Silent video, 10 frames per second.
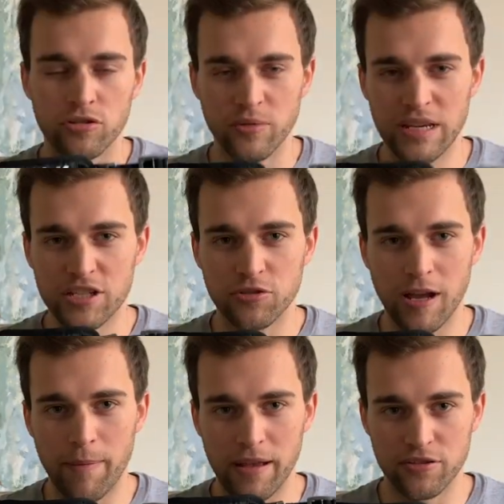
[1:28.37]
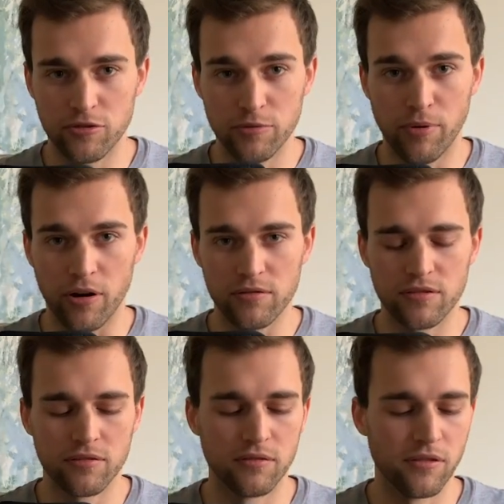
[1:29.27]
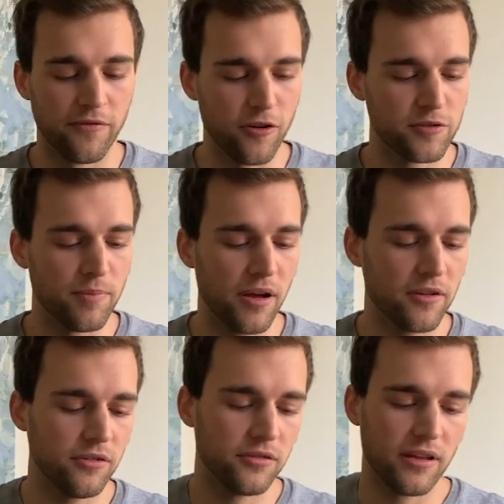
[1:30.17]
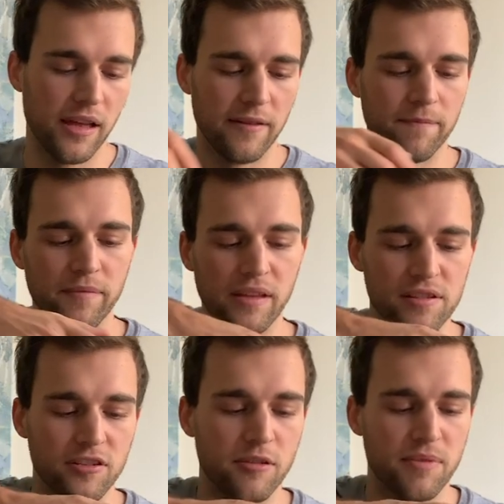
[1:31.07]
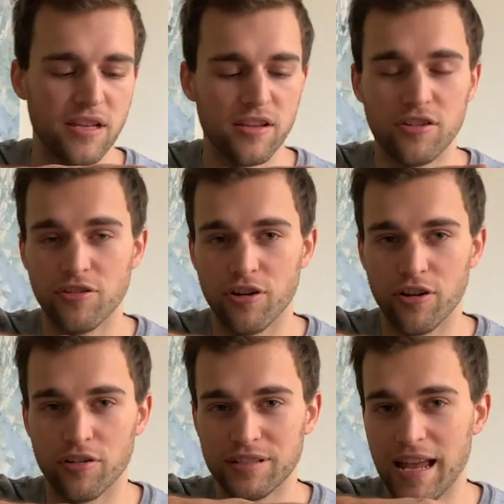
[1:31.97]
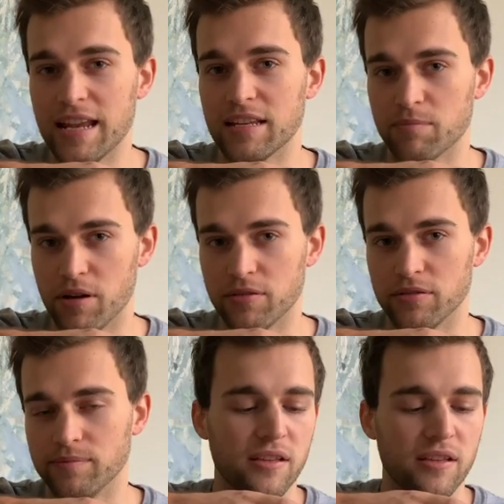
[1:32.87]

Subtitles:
So each strap has two parts. The first buckle, okay, is gonna be your tightening buckle.